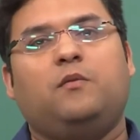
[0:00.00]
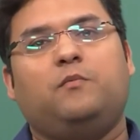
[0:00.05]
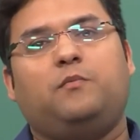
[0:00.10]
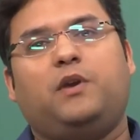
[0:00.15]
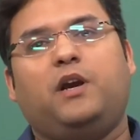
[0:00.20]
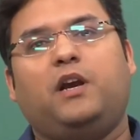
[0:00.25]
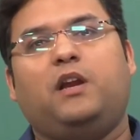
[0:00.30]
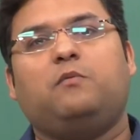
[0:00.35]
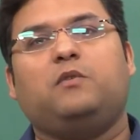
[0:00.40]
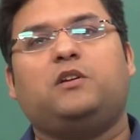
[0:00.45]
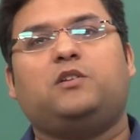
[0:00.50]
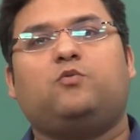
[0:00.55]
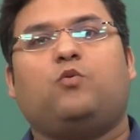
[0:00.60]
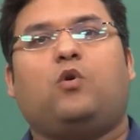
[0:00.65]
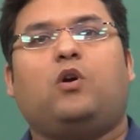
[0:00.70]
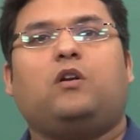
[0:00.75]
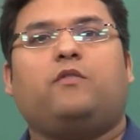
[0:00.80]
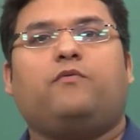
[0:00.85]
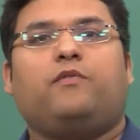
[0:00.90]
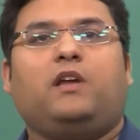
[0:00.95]
Pretty much
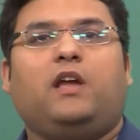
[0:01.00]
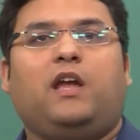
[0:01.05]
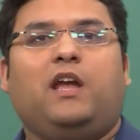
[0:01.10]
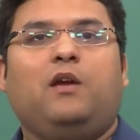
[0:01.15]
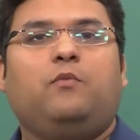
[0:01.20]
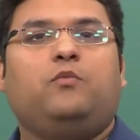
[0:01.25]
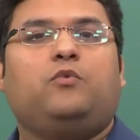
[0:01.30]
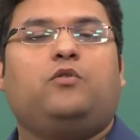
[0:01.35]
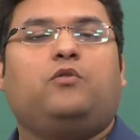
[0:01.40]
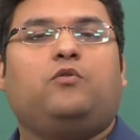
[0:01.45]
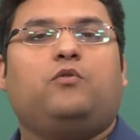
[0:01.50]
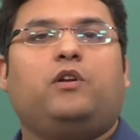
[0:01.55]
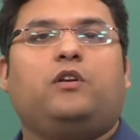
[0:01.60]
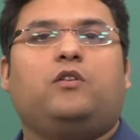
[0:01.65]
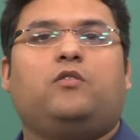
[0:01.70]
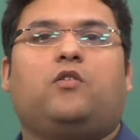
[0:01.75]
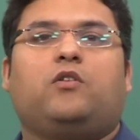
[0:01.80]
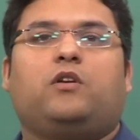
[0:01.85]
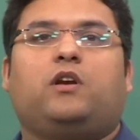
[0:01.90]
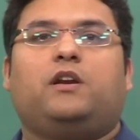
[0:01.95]
what we aim to do in
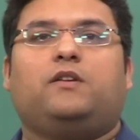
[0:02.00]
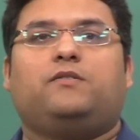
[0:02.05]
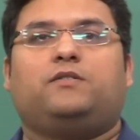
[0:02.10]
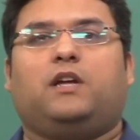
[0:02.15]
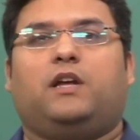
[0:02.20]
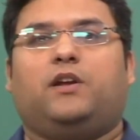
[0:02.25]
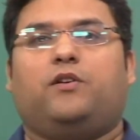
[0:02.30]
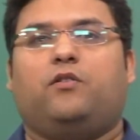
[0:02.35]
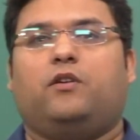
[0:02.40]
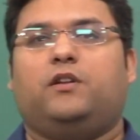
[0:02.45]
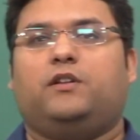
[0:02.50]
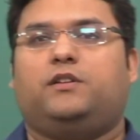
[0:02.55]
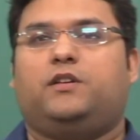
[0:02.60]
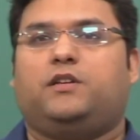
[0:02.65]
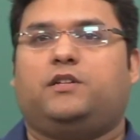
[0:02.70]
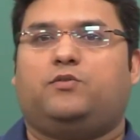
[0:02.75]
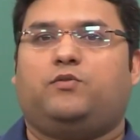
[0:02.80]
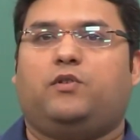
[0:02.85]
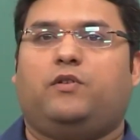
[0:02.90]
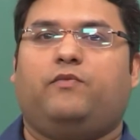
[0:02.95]
cognitive psychology
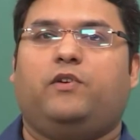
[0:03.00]
as well.